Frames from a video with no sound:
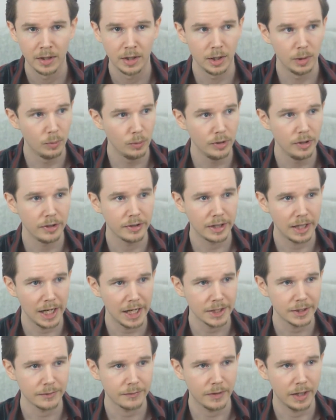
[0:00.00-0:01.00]
You wouldn't
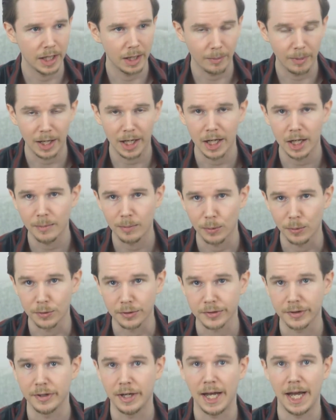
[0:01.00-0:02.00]
classify a blind
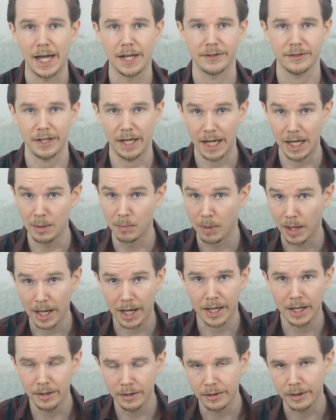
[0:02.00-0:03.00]
person as a
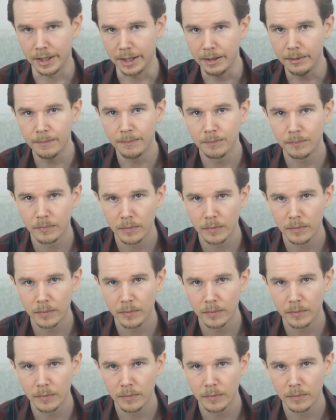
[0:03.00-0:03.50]
blindie